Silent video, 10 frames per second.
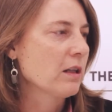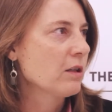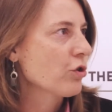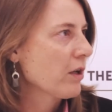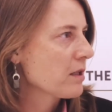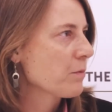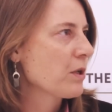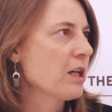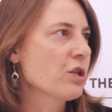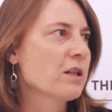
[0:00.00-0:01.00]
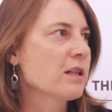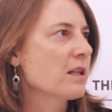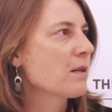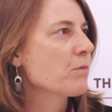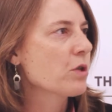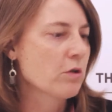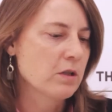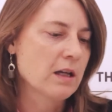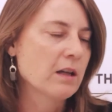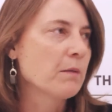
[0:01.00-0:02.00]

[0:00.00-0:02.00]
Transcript: The transportation systems go down,